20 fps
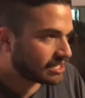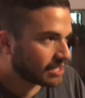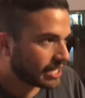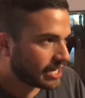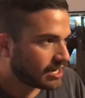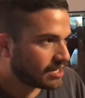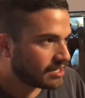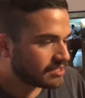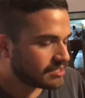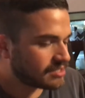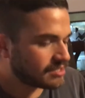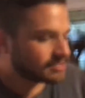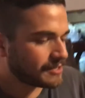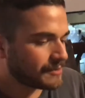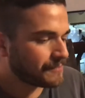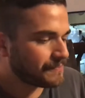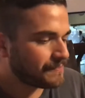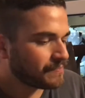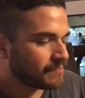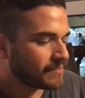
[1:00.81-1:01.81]
eclairs.
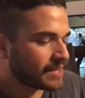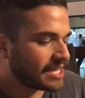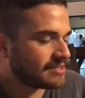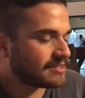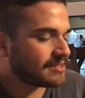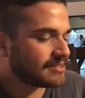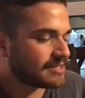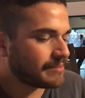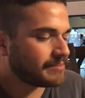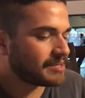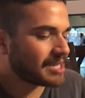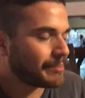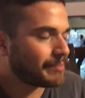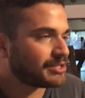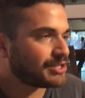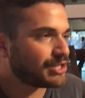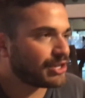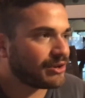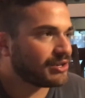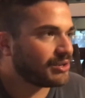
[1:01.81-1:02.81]
No. It's the same type
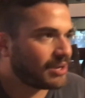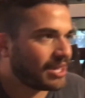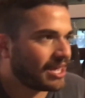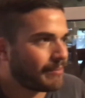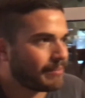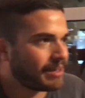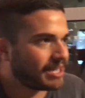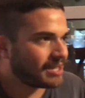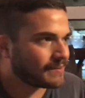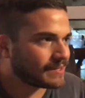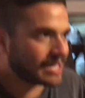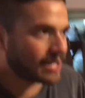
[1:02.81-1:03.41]
of dough. You can't make it